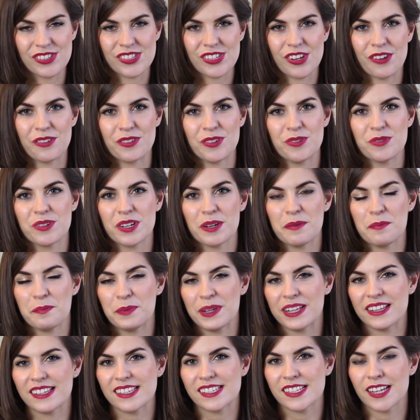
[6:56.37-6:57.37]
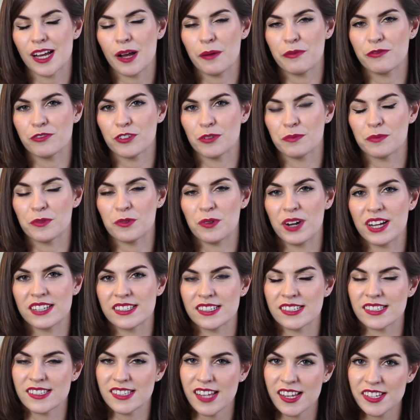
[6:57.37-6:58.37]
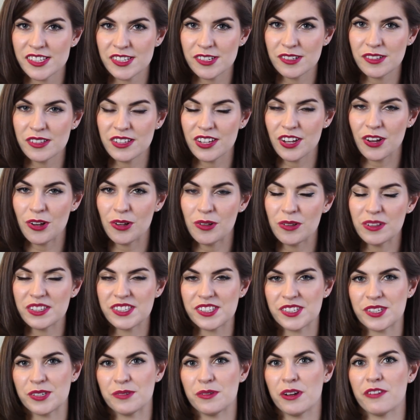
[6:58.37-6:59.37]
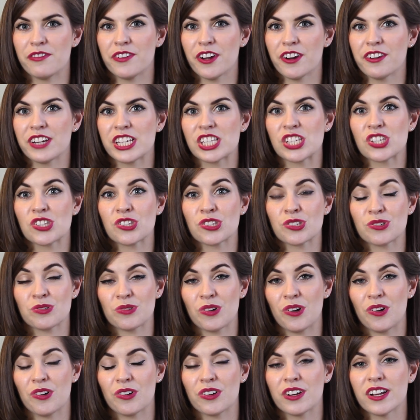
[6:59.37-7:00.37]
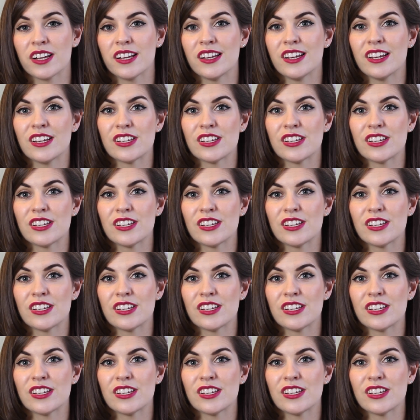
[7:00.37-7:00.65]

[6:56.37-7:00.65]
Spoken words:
So you can build it up from quite a subtle gold to a very strong,